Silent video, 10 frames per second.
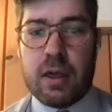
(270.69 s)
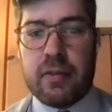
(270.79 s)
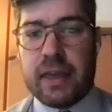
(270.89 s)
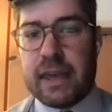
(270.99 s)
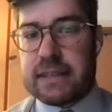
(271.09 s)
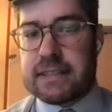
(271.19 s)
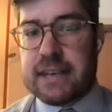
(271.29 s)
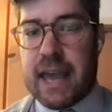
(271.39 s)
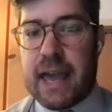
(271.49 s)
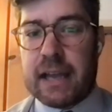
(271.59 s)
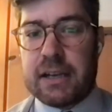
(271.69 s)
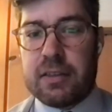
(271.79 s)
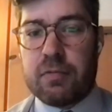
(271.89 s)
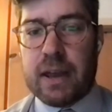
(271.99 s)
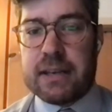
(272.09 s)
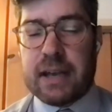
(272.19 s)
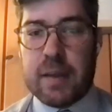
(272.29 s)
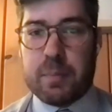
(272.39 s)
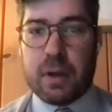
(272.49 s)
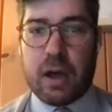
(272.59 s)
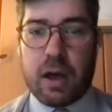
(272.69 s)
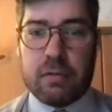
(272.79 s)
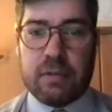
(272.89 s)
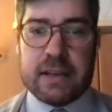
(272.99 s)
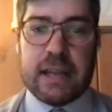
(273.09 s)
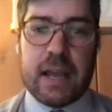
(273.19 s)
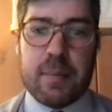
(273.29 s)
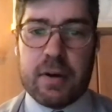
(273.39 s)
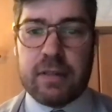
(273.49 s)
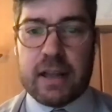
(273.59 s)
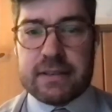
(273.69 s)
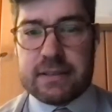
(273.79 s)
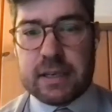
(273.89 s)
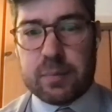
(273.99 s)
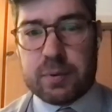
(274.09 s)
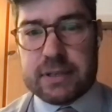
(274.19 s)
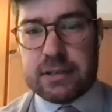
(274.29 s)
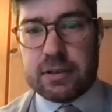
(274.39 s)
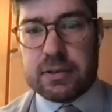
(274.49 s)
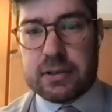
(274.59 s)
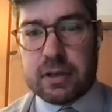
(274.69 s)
They get snagged in the red tape of licensing procedures,